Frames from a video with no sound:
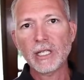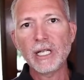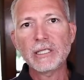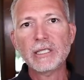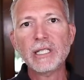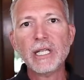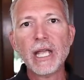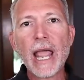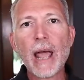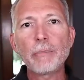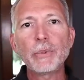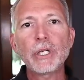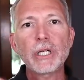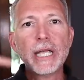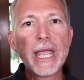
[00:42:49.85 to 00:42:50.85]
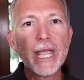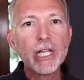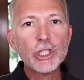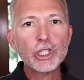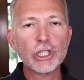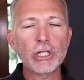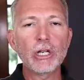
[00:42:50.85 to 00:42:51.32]
It's the
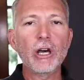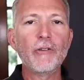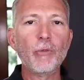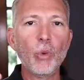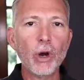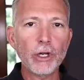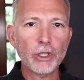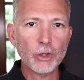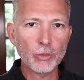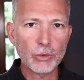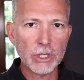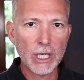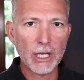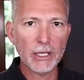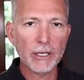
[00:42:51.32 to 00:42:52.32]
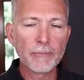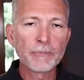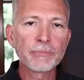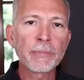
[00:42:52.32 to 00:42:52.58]
application of what you did.